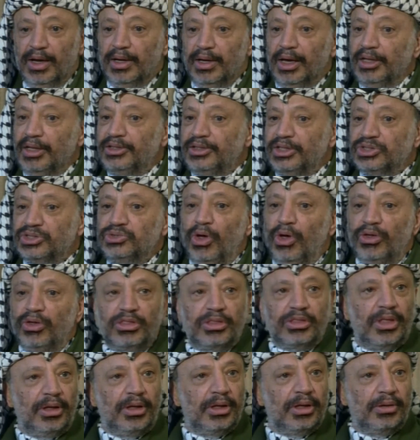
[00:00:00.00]
It is
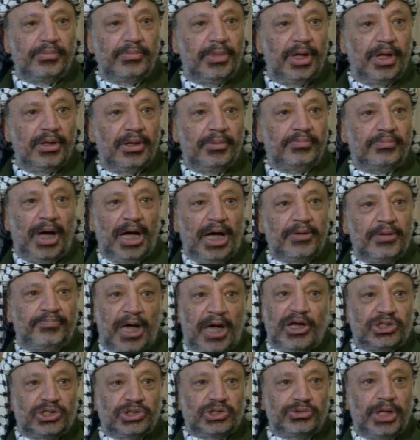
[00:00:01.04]
not my
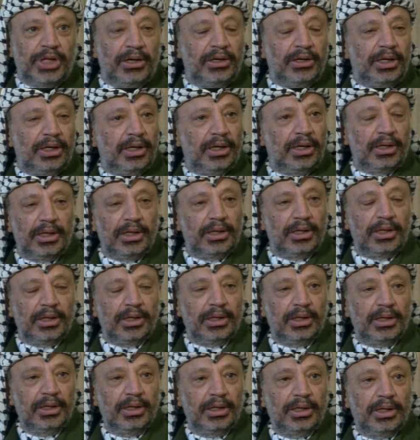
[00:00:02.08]

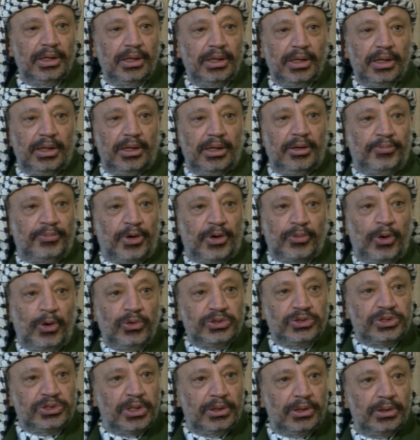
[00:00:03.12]
personal
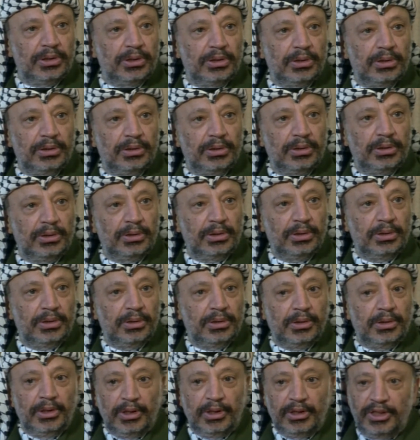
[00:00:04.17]
proposal.
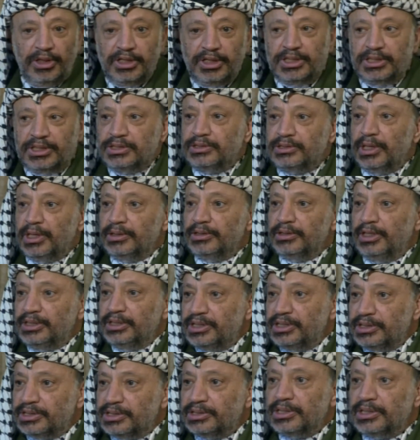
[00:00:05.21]
This is
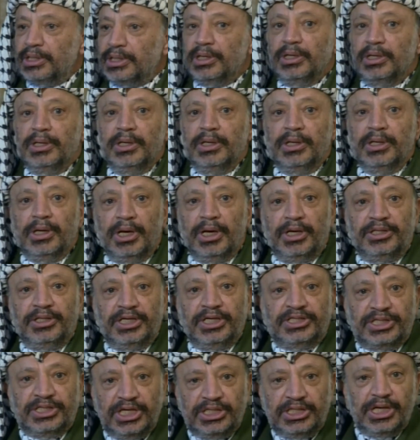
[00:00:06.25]
a
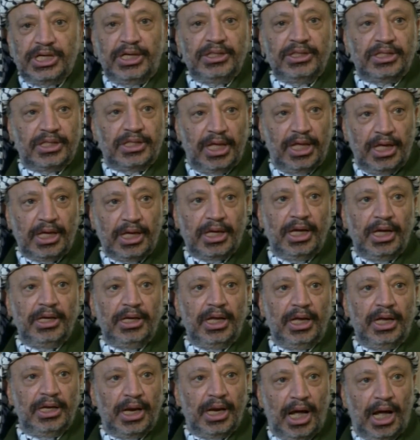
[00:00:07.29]
decision taken
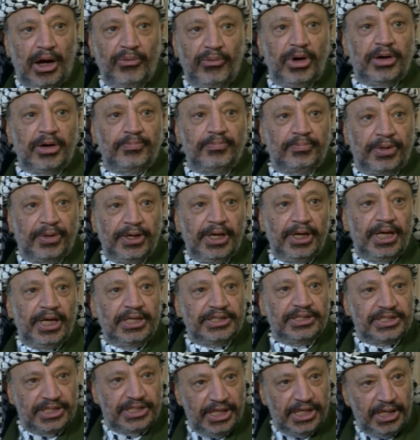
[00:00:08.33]
in our
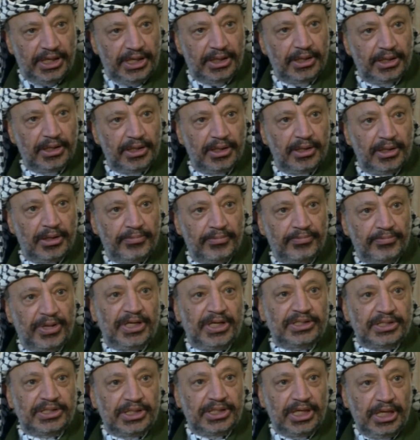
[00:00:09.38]
PNC,
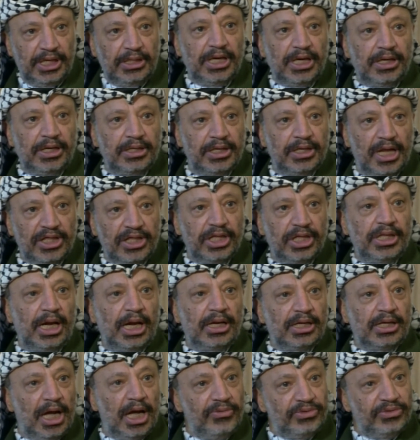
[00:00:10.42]
Palestinian National
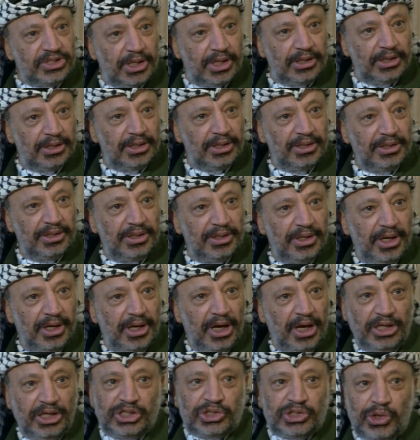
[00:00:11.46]
Council.
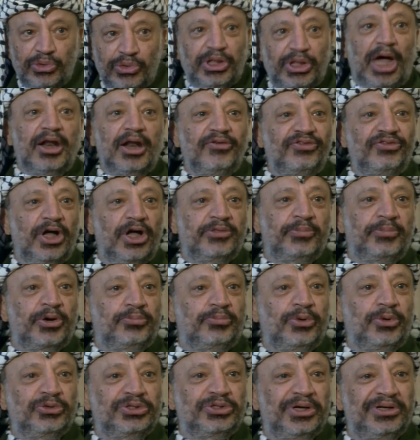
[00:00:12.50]
It is not Arafat
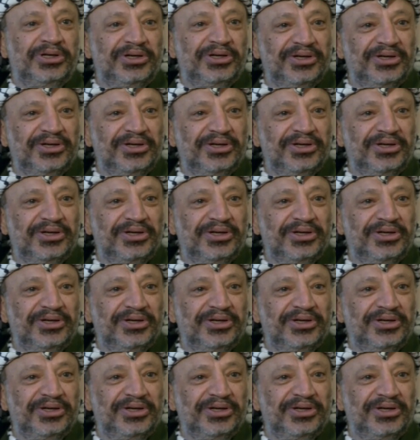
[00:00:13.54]
proposal.